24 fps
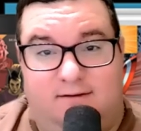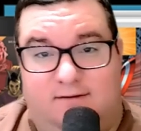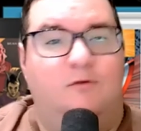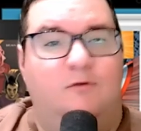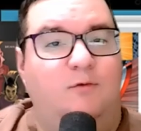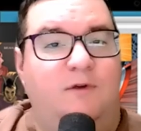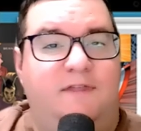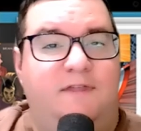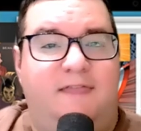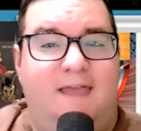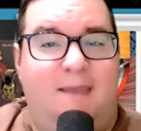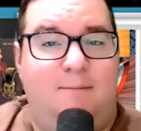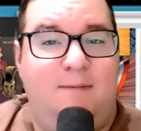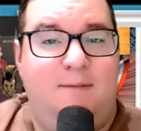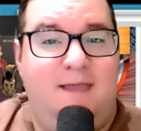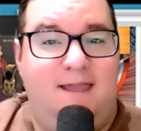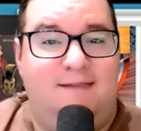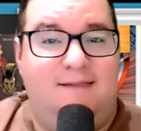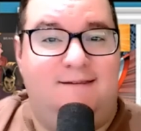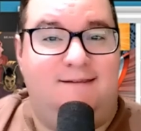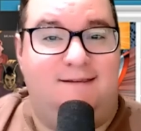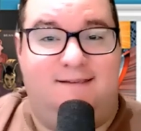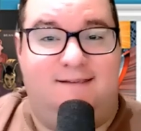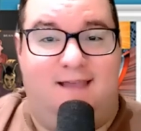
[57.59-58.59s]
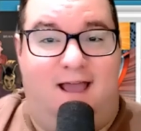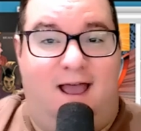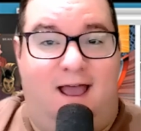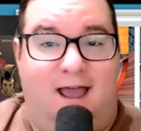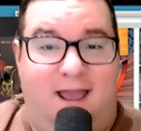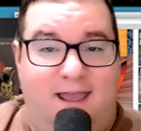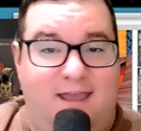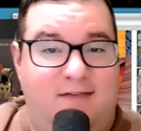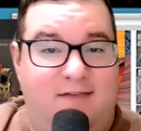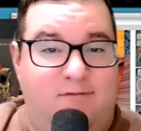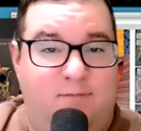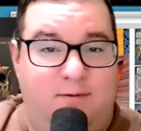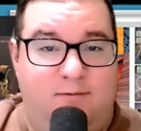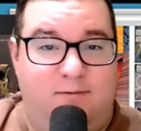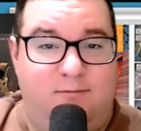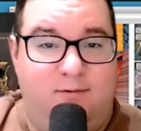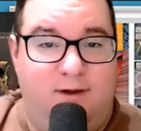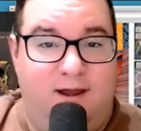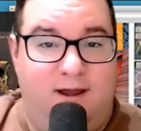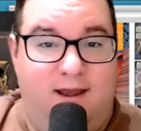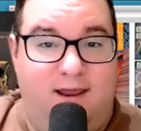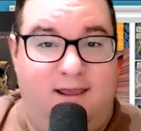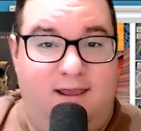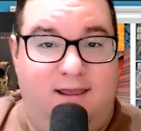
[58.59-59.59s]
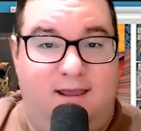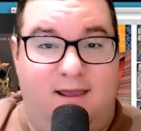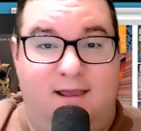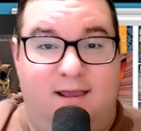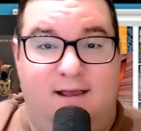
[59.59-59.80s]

So what that means is I have been reading and